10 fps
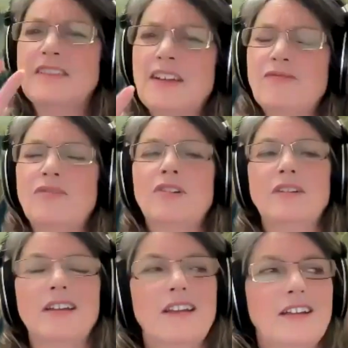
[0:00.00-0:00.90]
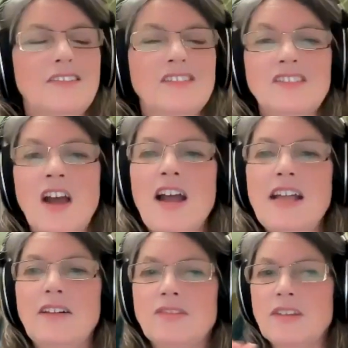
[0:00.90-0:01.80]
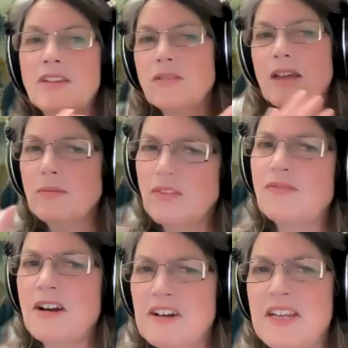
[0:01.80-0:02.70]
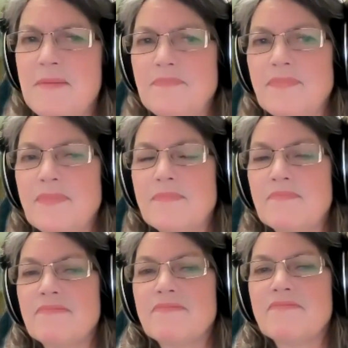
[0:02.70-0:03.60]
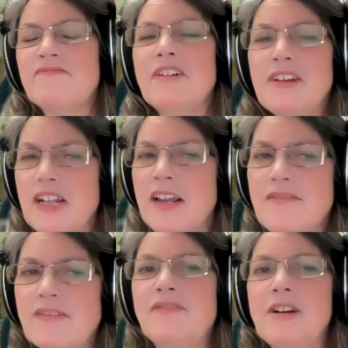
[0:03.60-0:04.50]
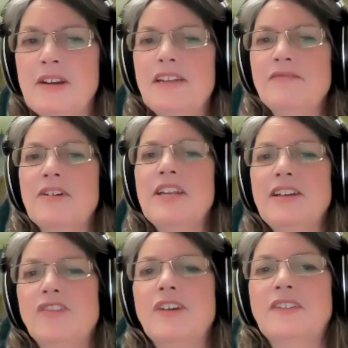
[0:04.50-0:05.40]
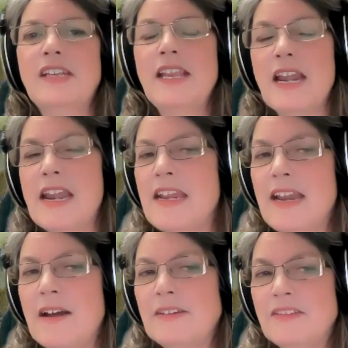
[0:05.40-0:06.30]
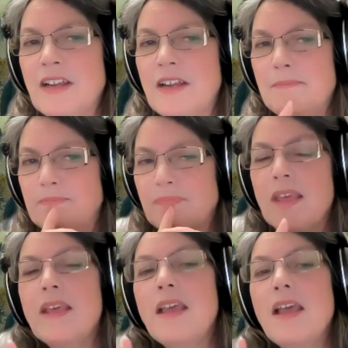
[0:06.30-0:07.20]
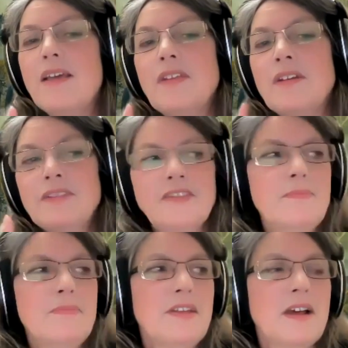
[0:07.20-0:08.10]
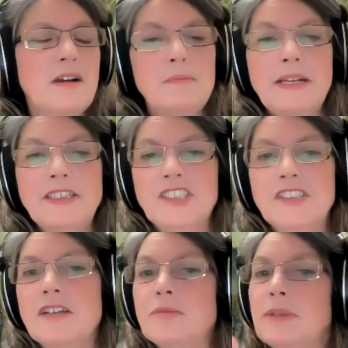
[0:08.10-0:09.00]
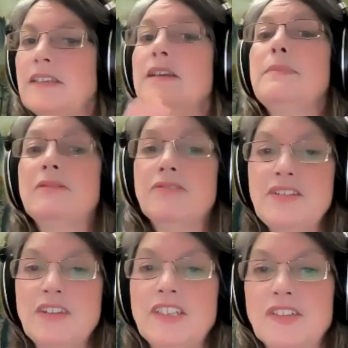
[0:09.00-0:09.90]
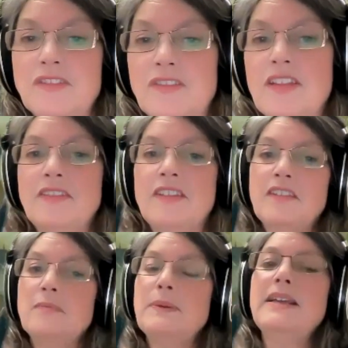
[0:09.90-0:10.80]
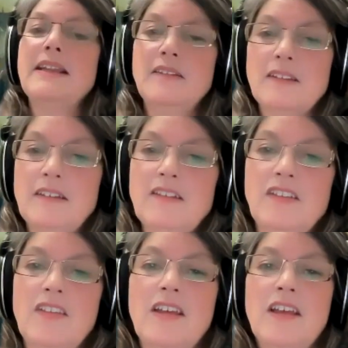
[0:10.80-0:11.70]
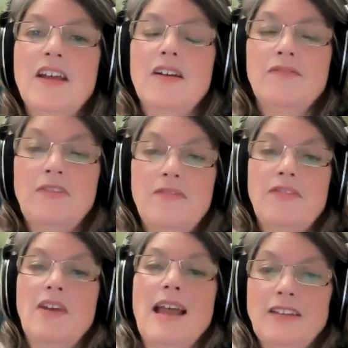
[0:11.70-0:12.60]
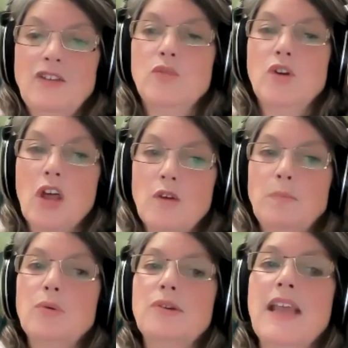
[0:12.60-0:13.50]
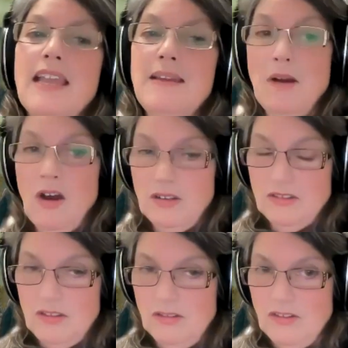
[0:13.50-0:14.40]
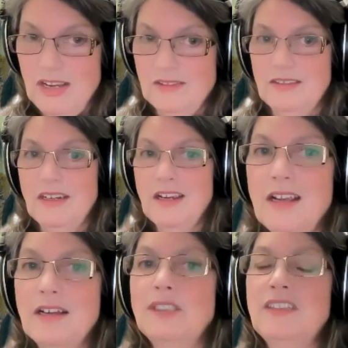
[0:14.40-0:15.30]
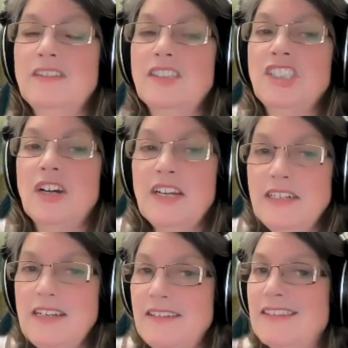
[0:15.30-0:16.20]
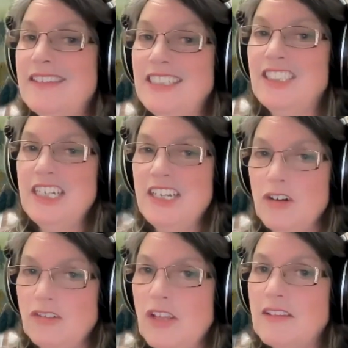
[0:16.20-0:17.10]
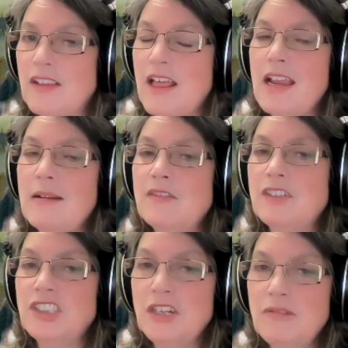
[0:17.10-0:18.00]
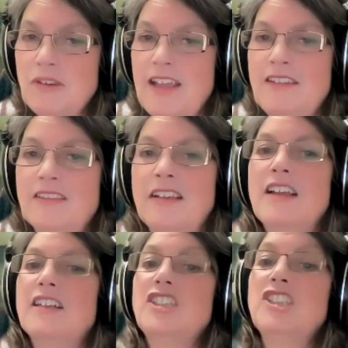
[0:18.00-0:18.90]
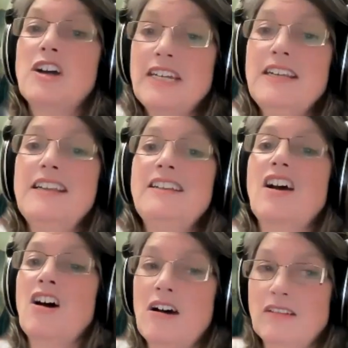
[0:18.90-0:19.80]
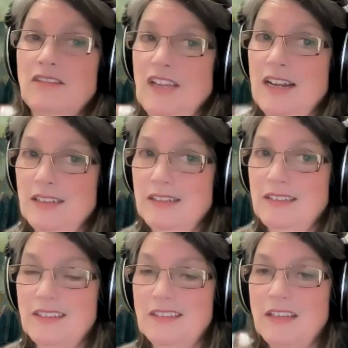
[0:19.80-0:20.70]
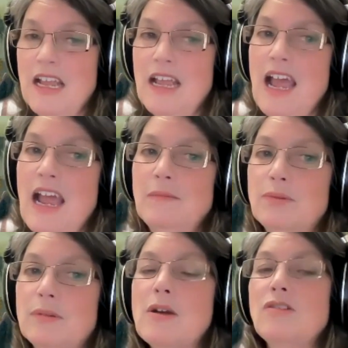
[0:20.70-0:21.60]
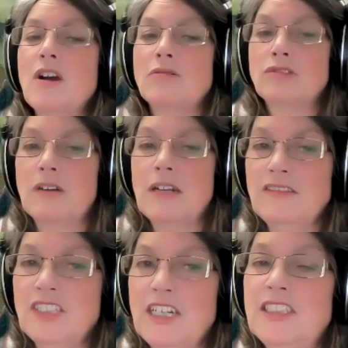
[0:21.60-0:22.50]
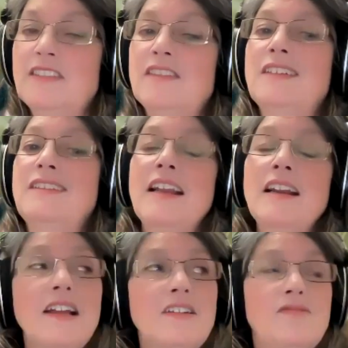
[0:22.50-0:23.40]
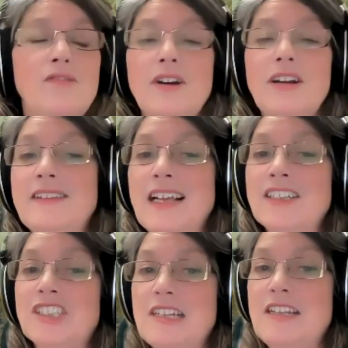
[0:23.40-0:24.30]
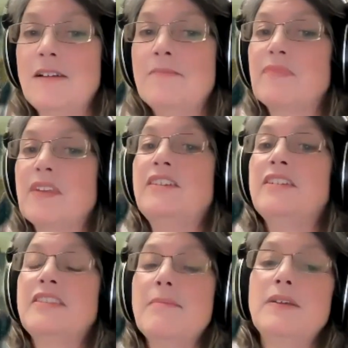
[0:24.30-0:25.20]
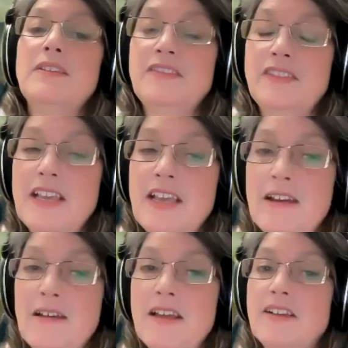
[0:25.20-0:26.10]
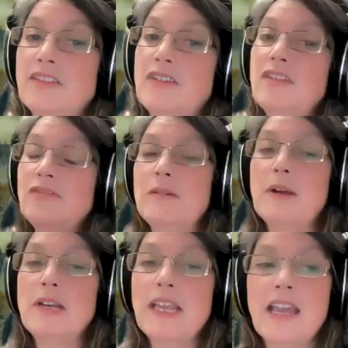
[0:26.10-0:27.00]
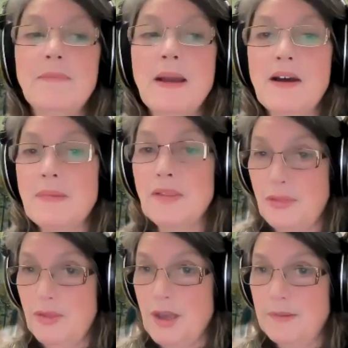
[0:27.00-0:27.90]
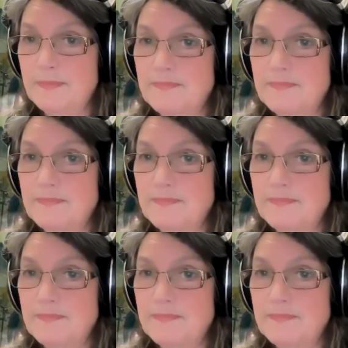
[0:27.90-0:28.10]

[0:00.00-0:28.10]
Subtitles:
different styles. I thought that was very, very clever, very, very interesting in how it's done. There is something I will mention, though, because when I did a bit of research onto this has been entered into the 5th annual Global Game Art Contest, which is a Chinese CG contest that aims to showcase Chinese art talents and promote cultural exchanges. And the deadline for it is actually December this year. So this film only came out a month ago.